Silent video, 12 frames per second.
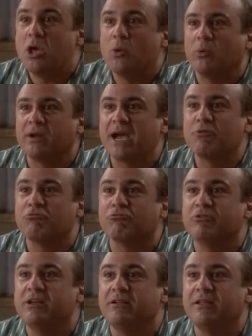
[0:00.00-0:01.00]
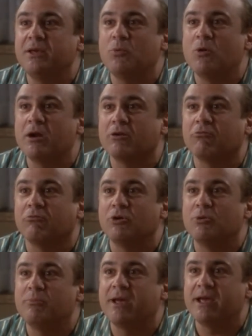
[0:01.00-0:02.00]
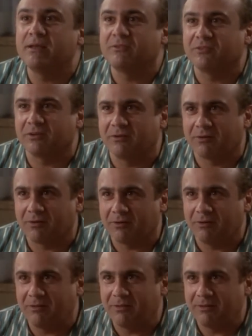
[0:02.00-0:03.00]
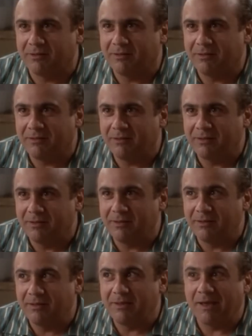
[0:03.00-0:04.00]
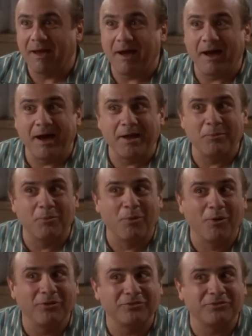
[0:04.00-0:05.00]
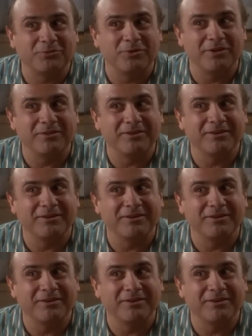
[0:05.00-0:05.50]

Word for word: When I really want to romance a girl, I waltz with her.